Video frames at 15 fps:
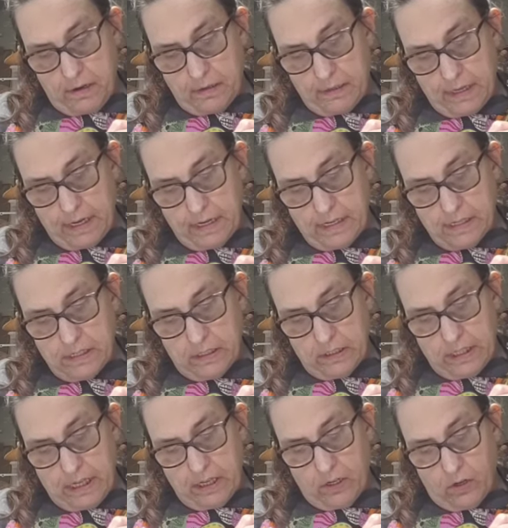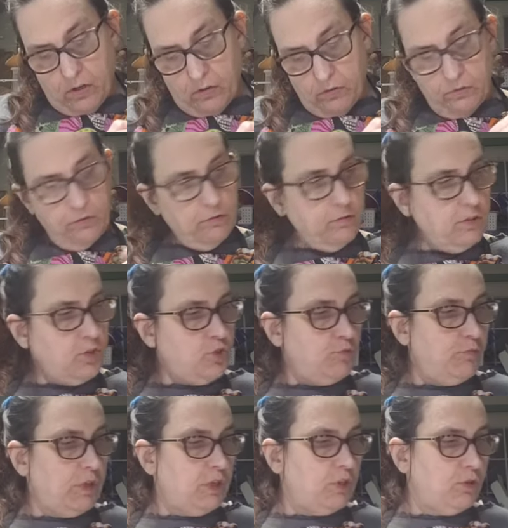that is legal to
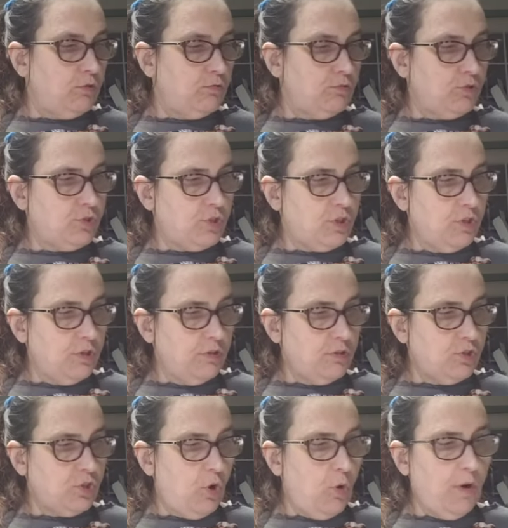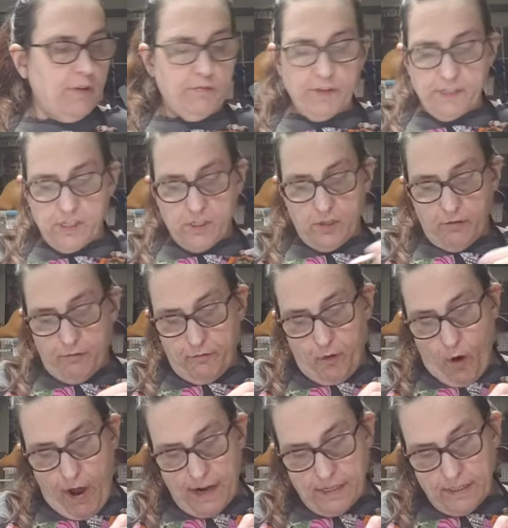be used. So if it's the
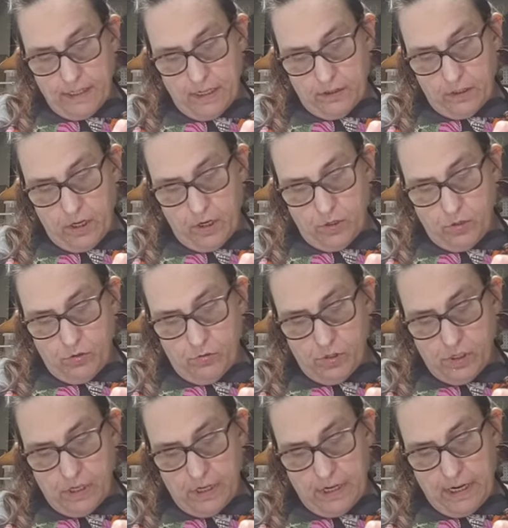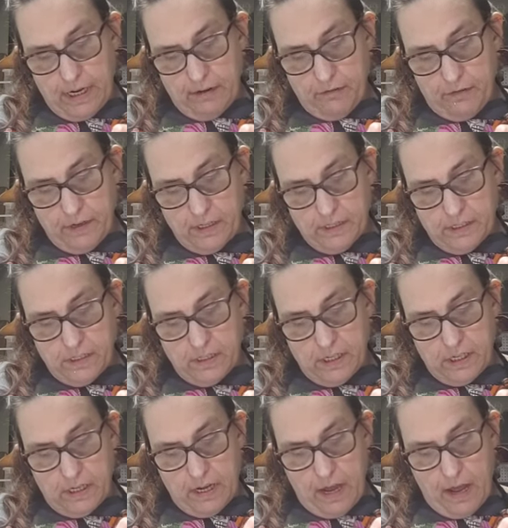font that they're using, if it's
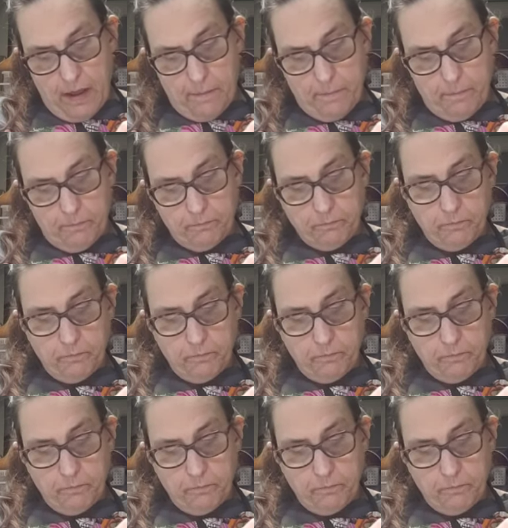the